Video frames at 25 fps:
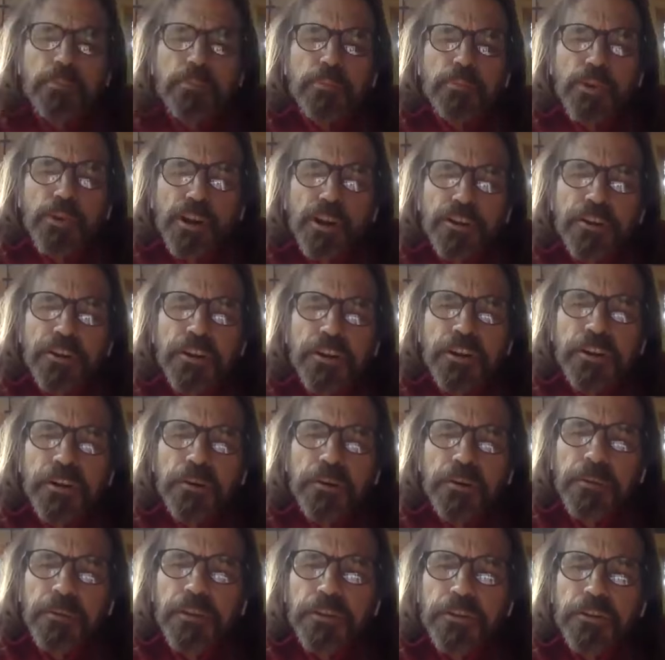broaden it a
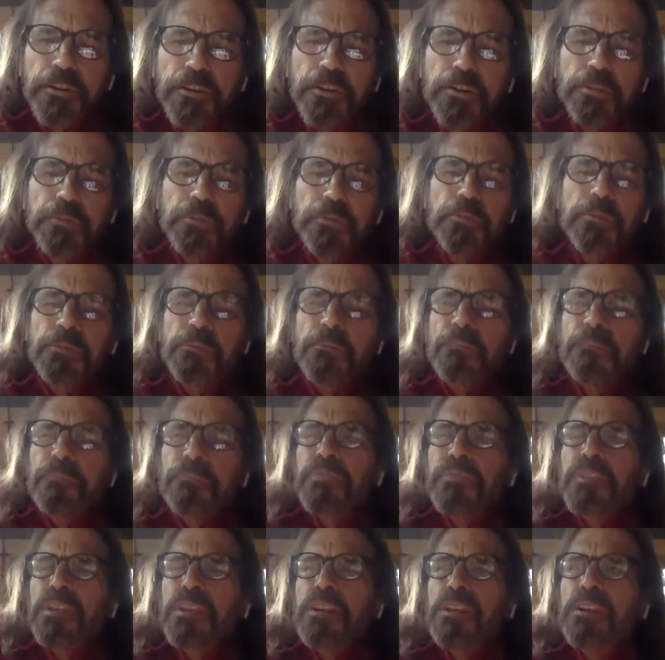bit, too,
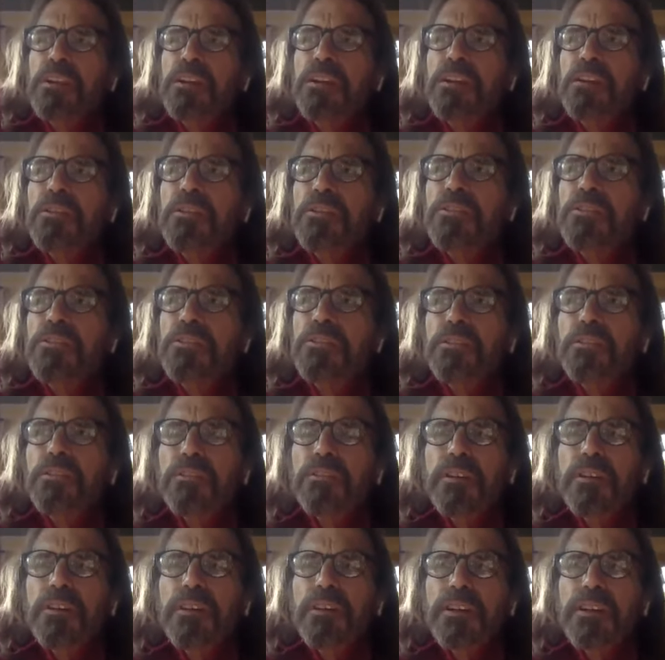is
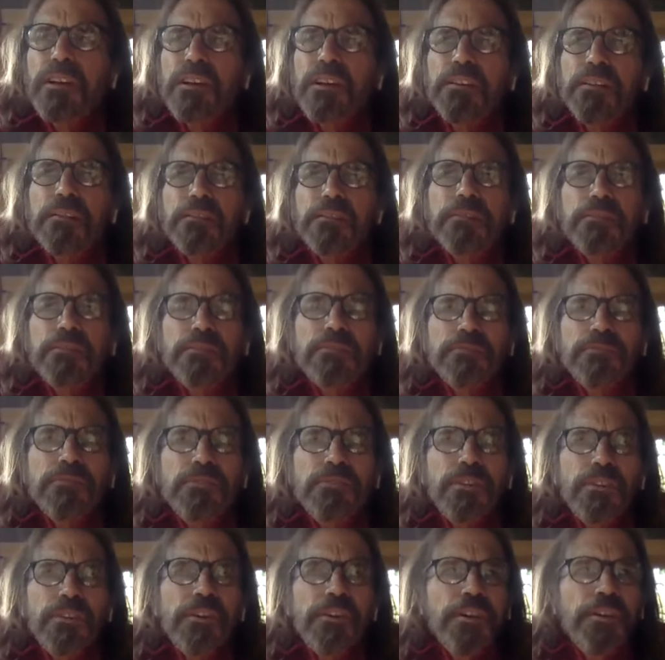I
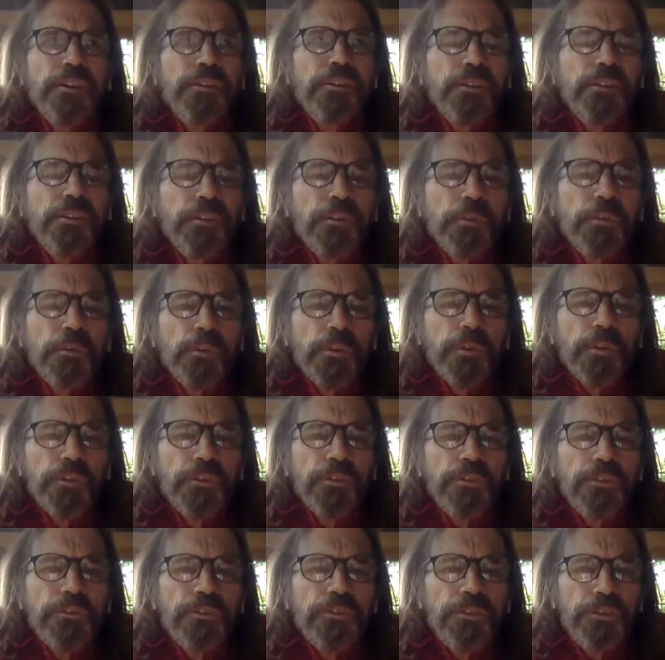looked into the
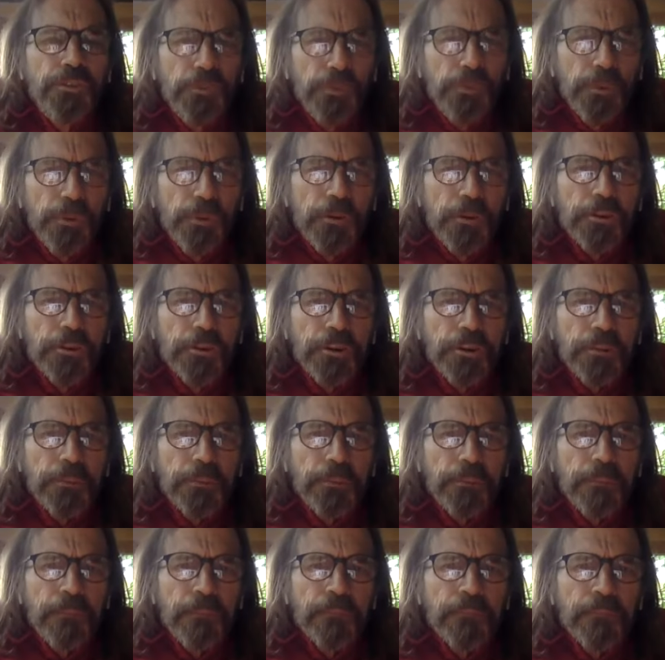word stewardship,
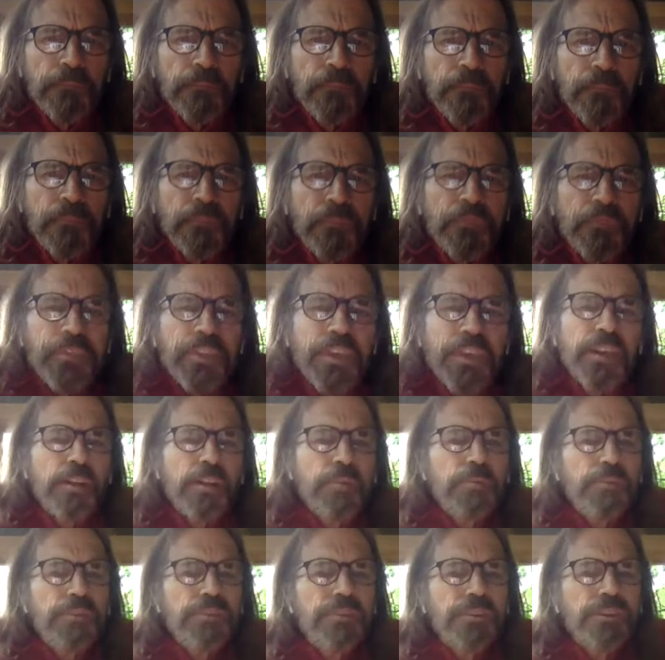and I
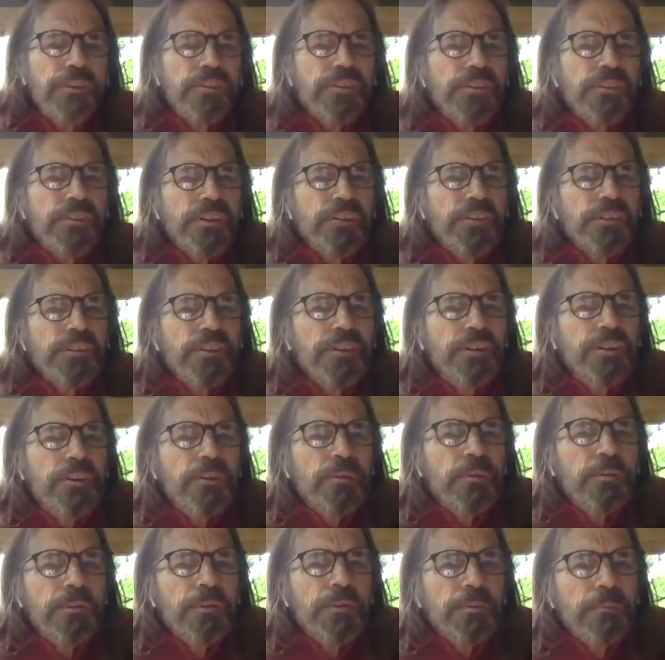was discussing it
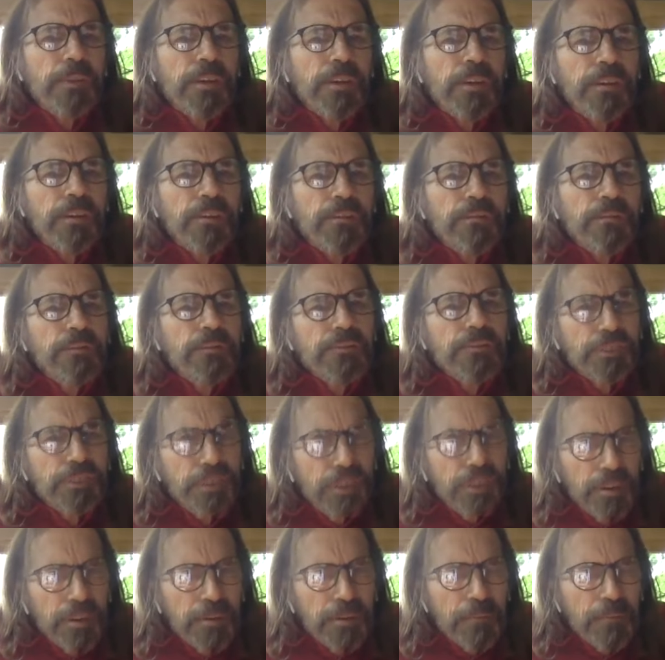with my
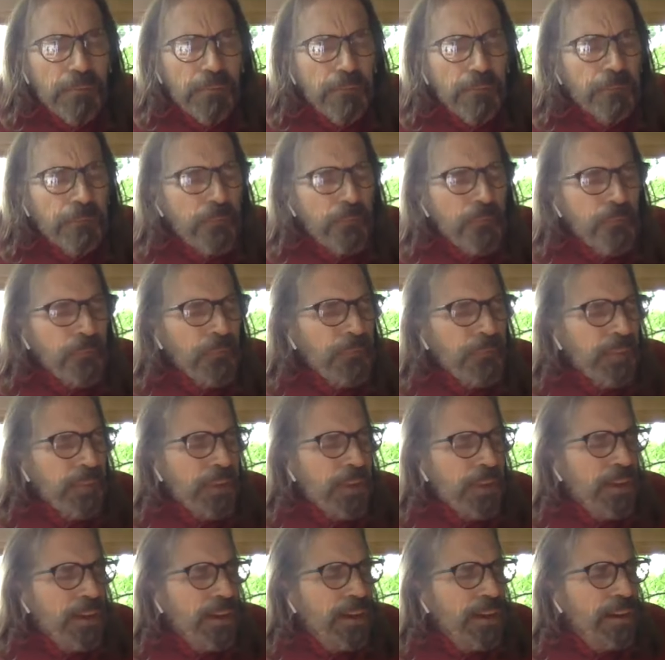son.
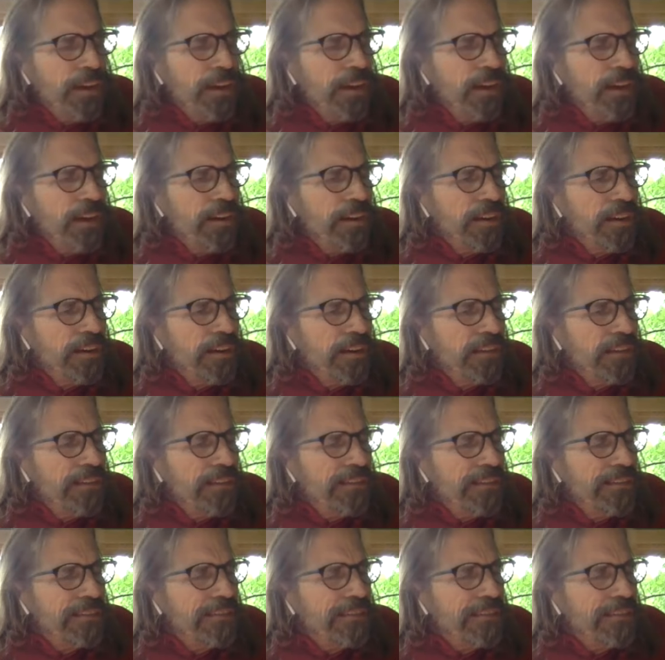And